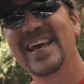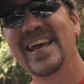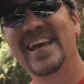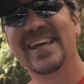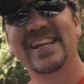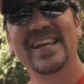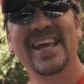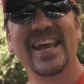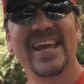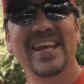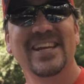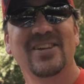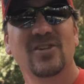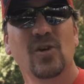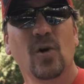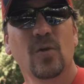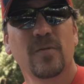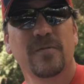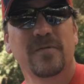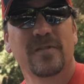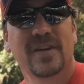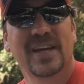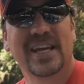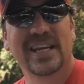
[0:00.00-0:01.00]
And hey,
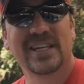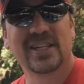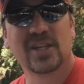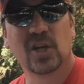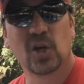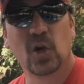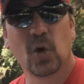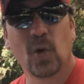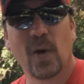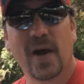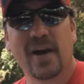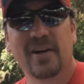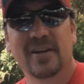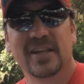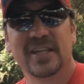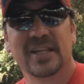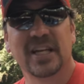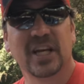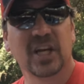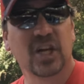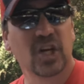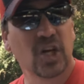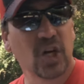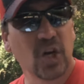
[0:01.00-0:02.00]
don't forget to go out
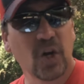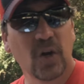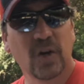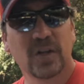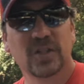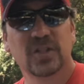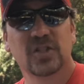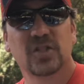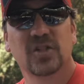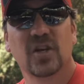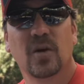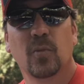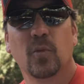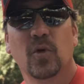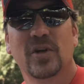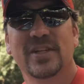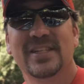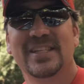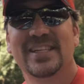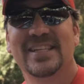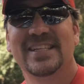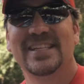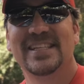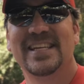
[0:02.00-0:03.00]
and encourage
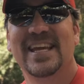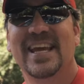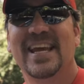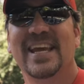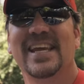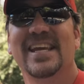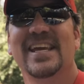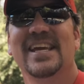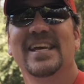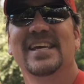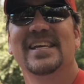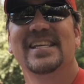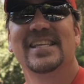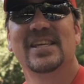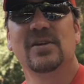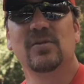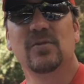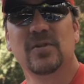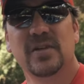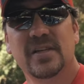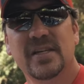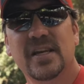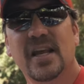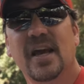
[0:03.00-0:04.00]
someone today.
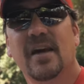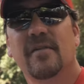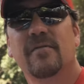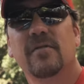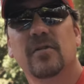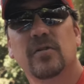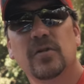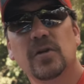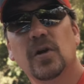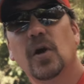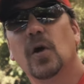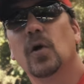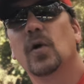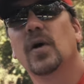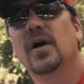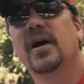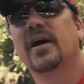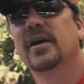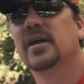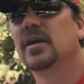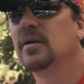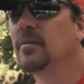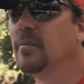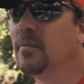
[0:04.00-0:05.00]
You never know
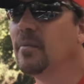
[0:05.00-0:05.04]
how you